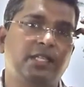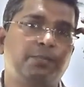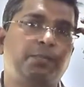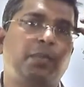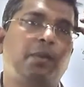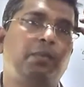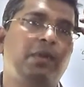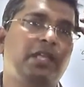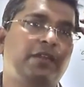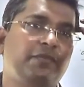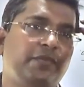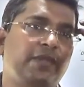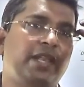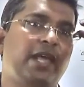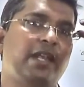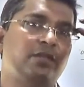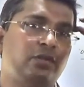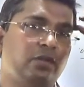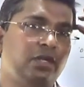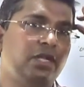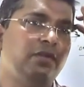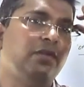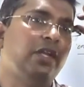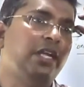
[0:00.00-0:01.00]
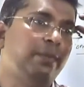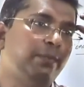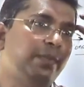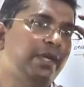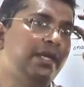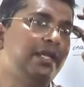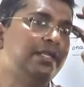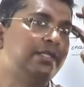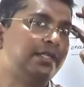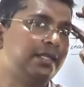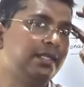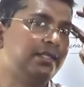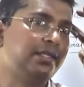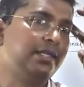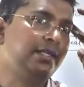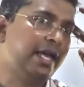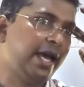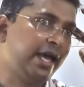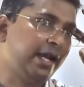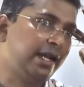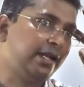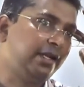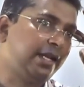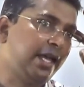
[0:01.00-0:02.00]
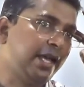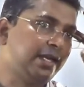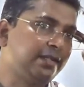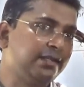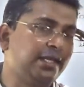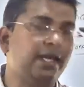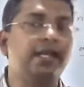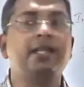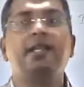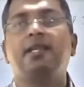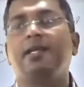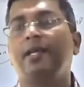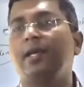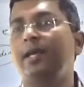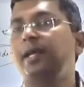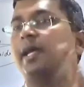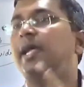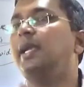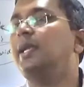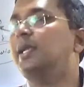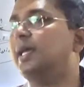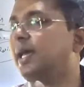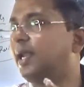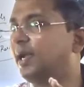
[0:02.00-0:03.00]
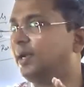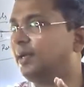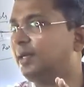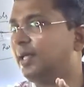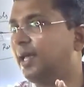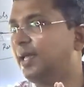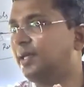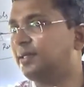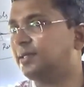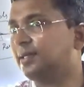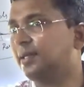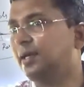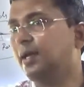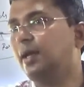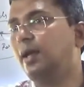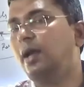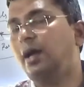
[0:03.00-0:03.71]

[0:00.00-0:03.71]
In public finance only we will be discussing direct tax and indirect tax.